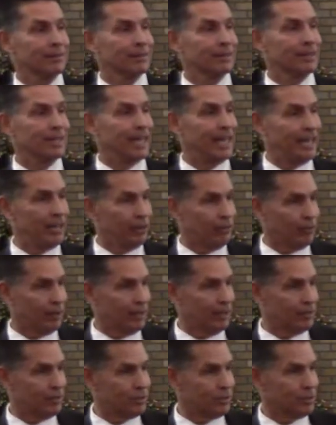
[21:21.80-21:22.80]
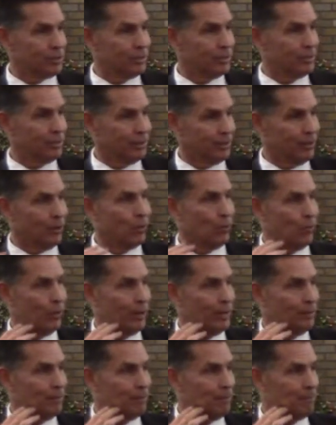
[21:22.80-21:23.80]
ignorance, don't
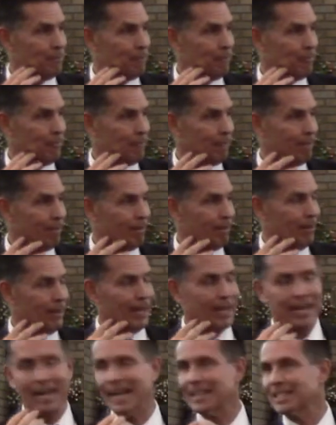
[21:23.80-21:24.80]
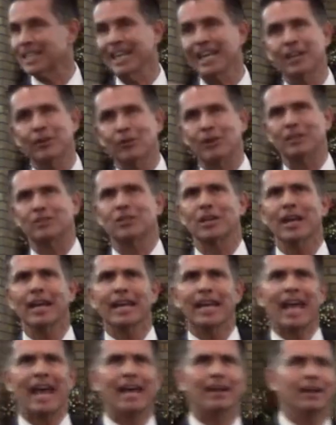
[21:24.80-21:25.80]
we? And, guys, ignorance
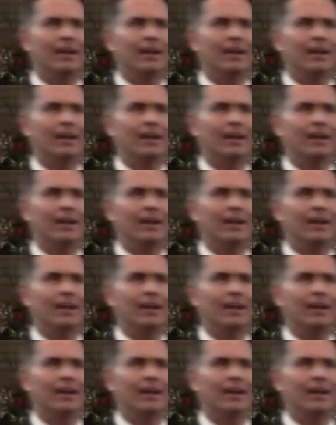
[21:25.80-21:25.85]
can